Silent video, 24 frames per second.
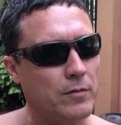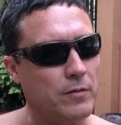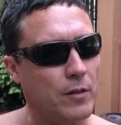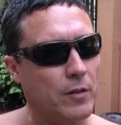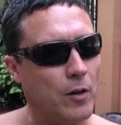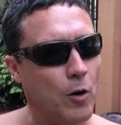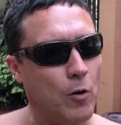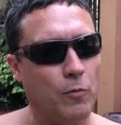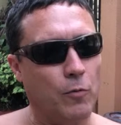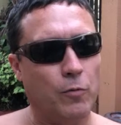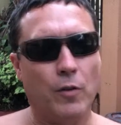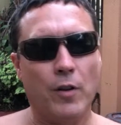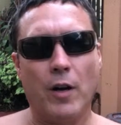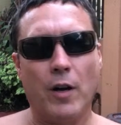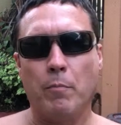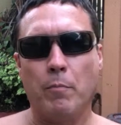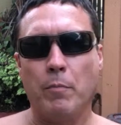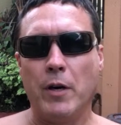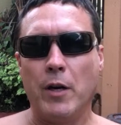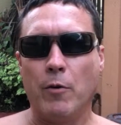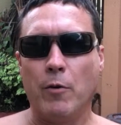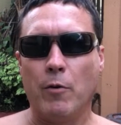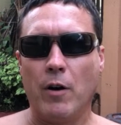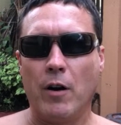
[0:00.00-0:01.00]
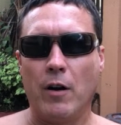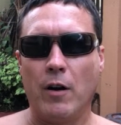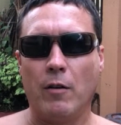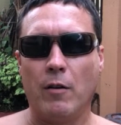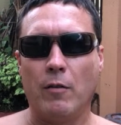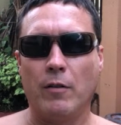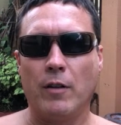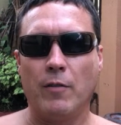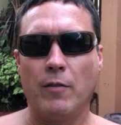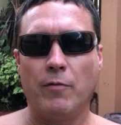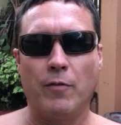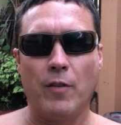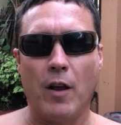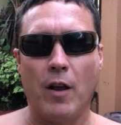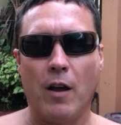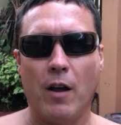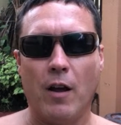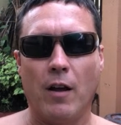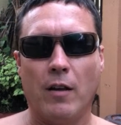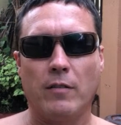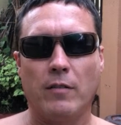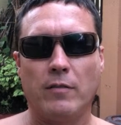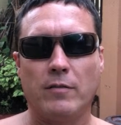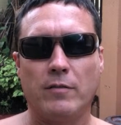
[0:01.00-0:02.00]
Hopefully I'll be around. If
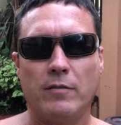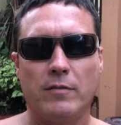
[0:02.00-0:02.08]
not,